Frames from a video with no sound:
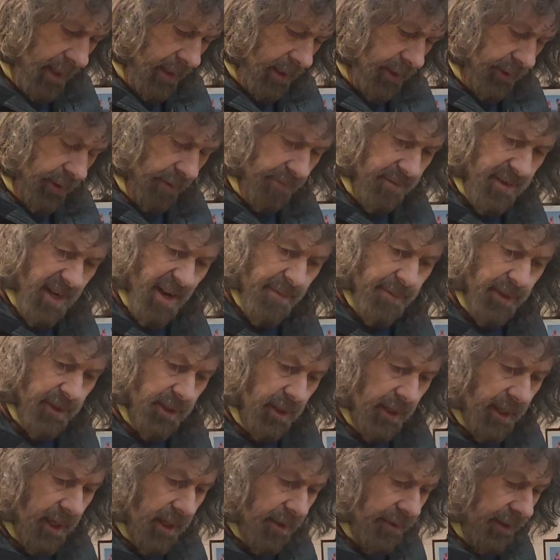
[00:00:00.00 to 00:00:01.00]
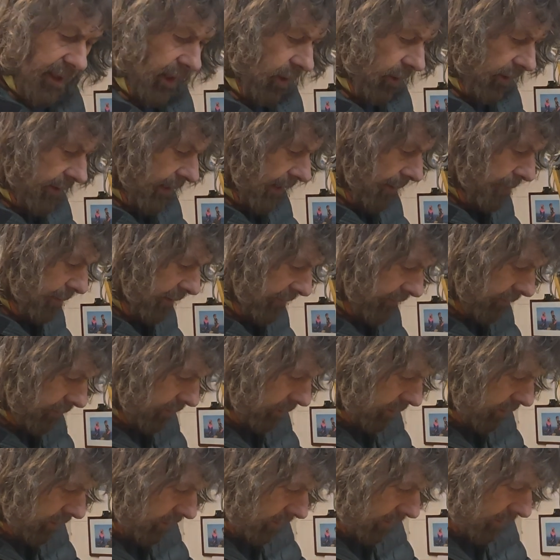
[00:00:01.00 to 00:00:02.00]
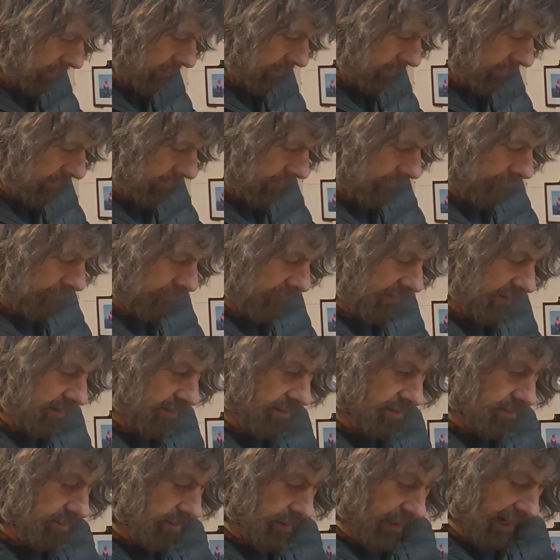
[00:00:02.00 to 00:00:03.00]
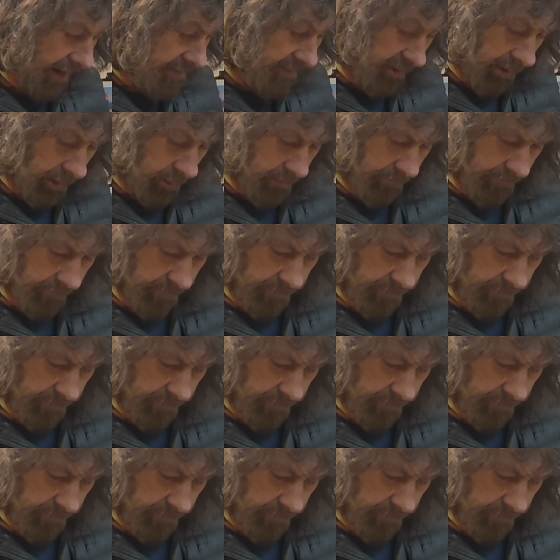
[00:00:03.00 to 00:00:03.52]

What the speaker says: because I've never done anything like that before, ever.